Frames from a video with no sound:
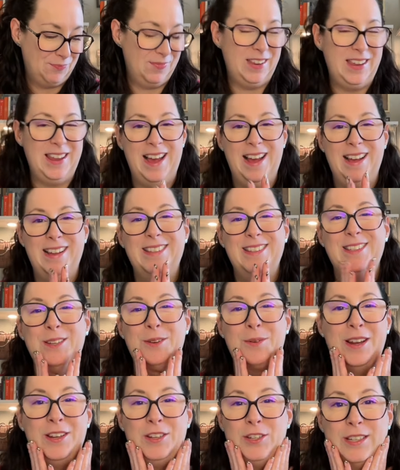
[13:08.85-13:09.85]
yeah,
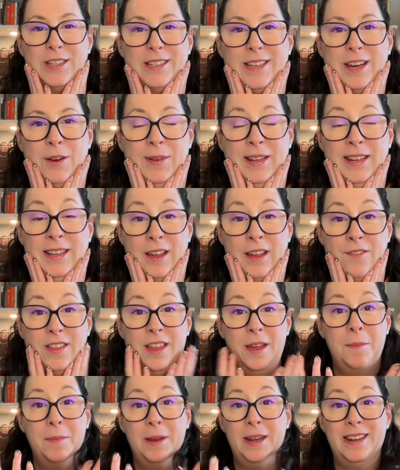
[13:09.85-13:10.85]
so I just I really love
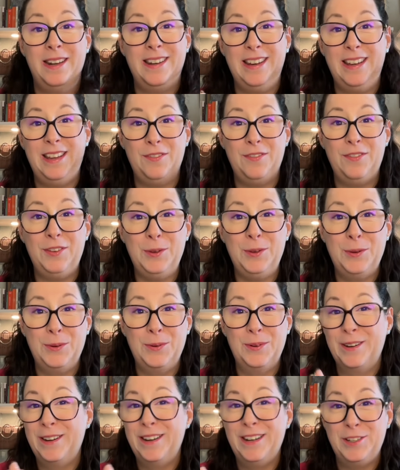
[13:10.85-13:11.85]
them and if
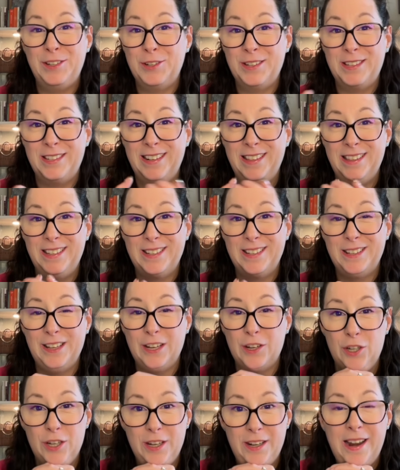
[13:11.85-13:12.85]
you're interested in this
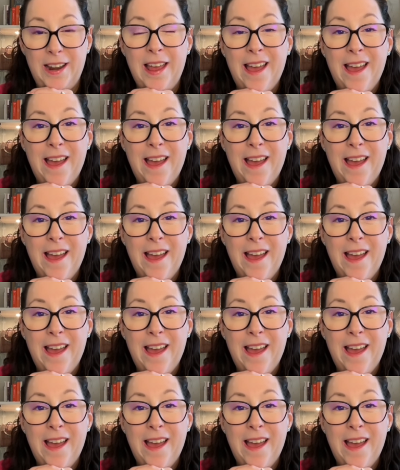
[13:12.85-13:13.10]
collection,